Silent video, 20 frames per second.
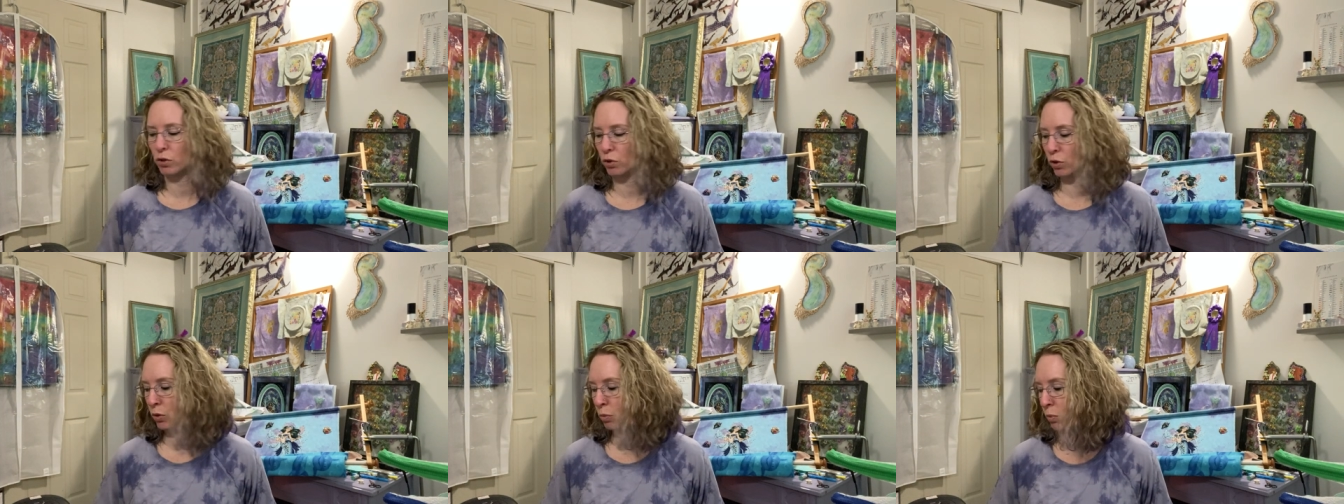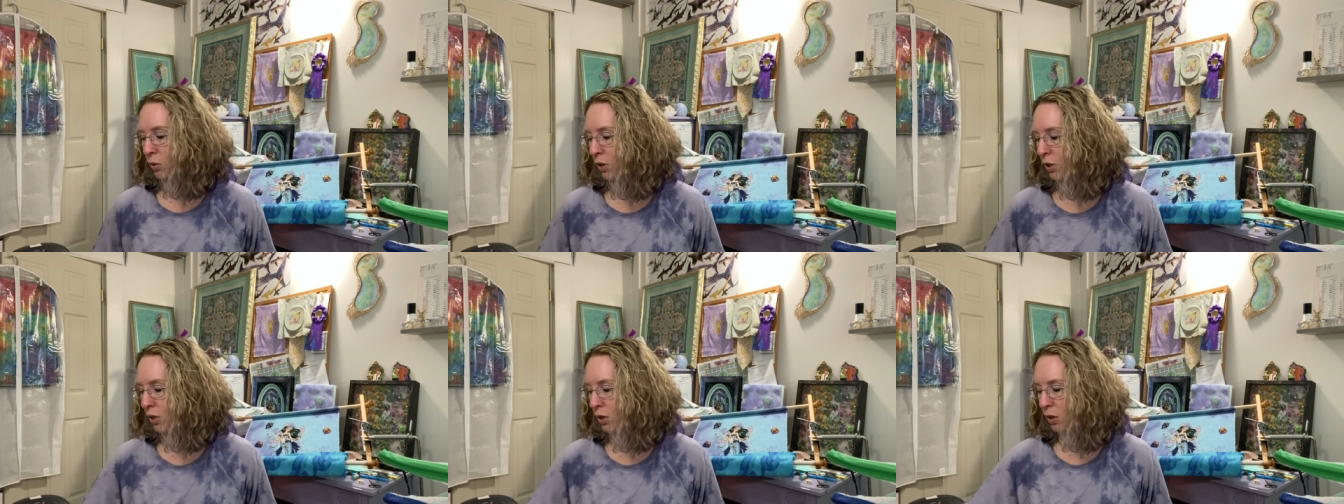just
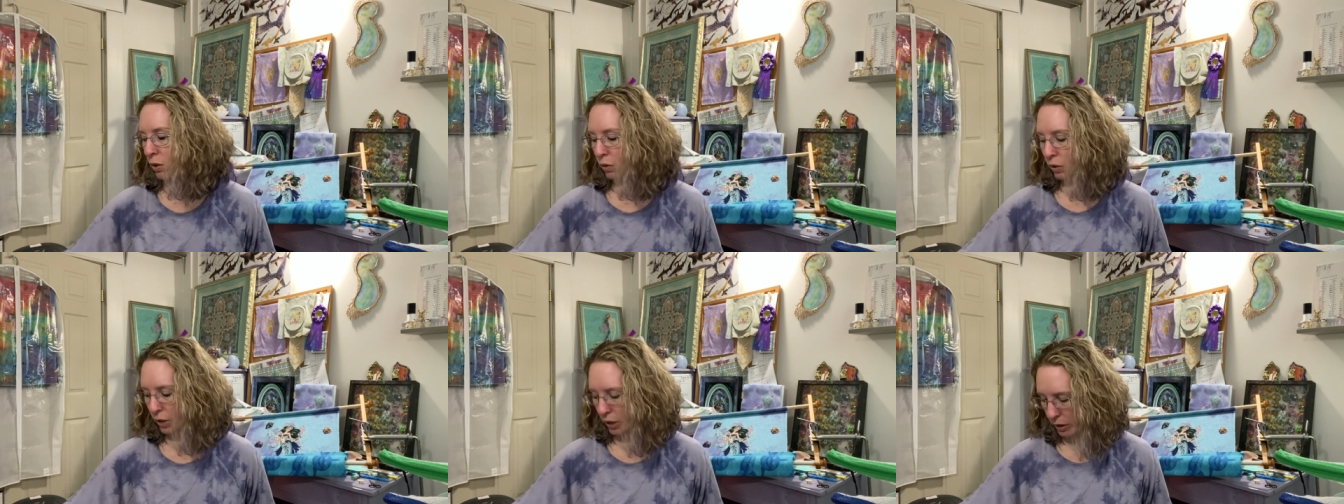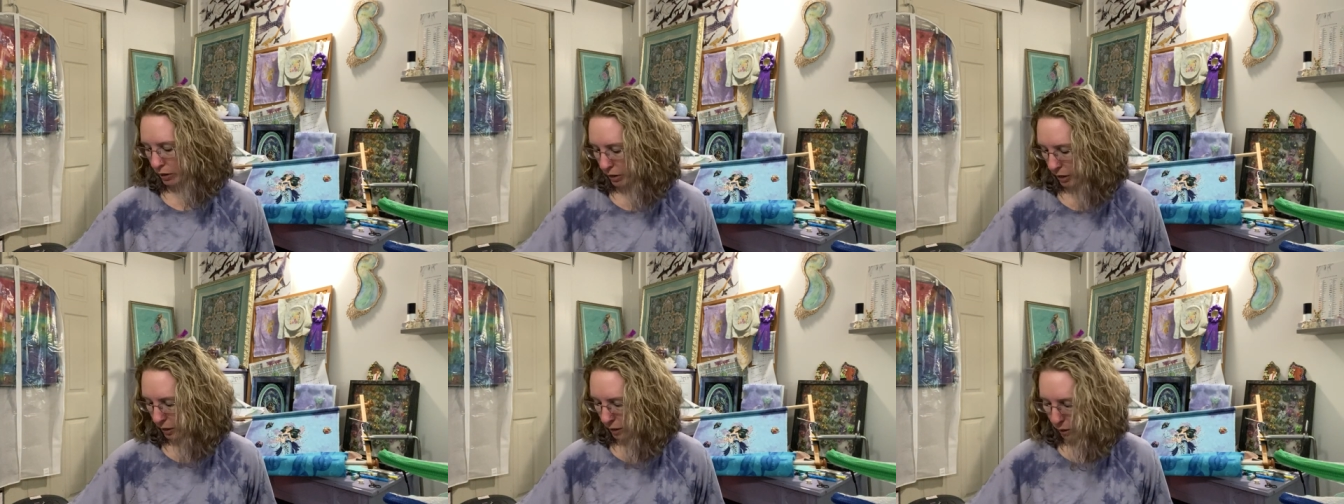because I don't like
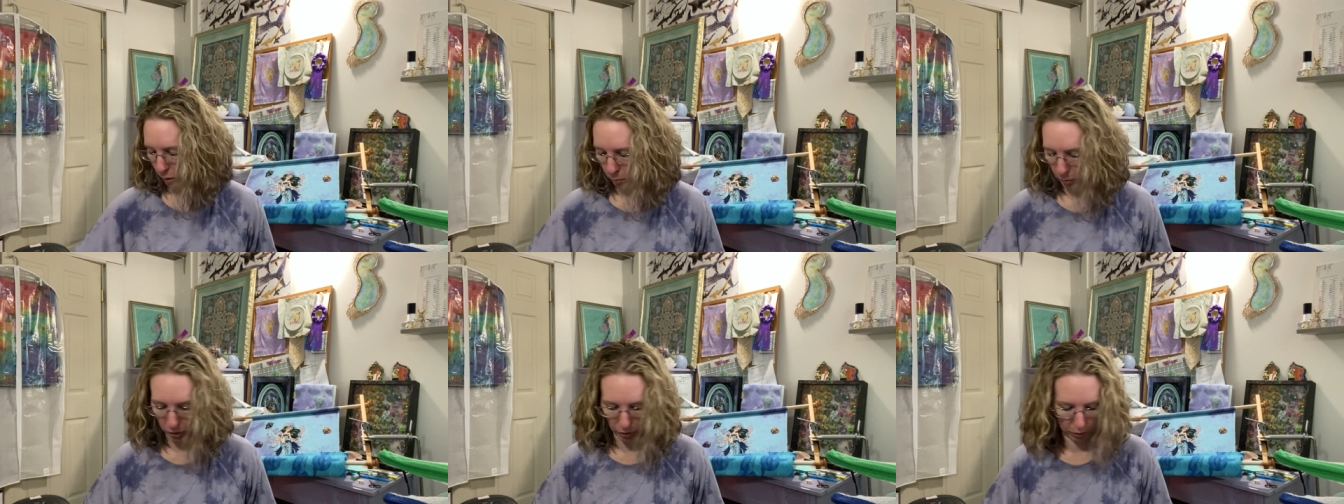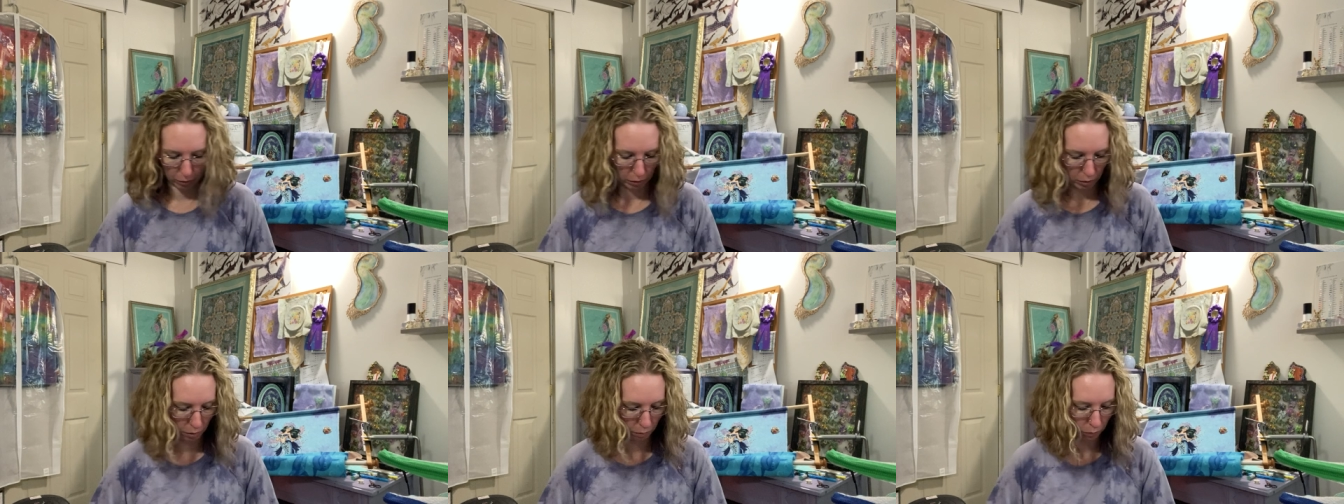taking them on and
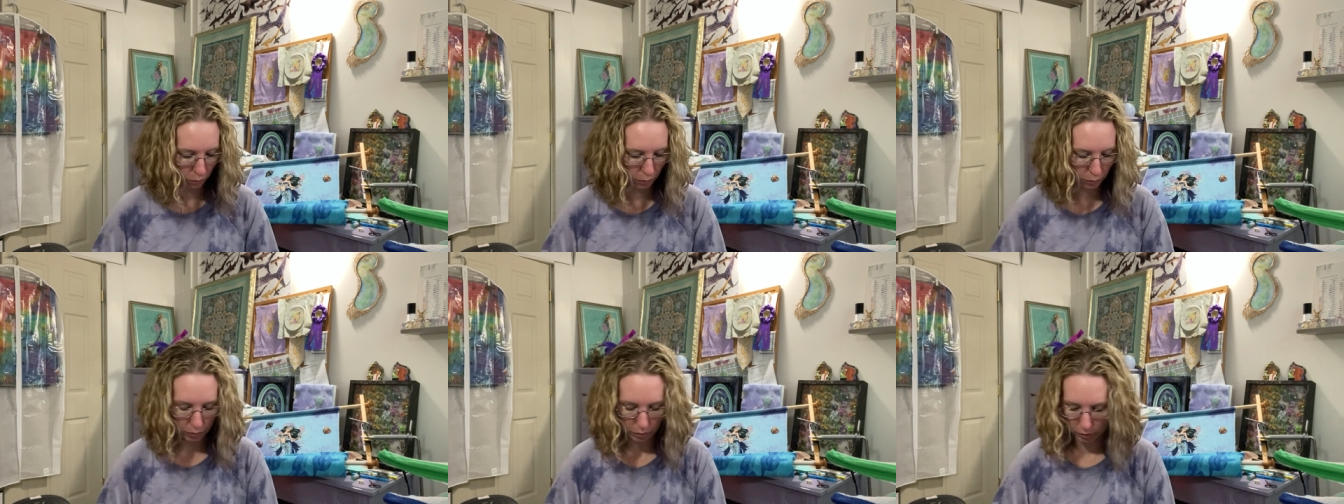off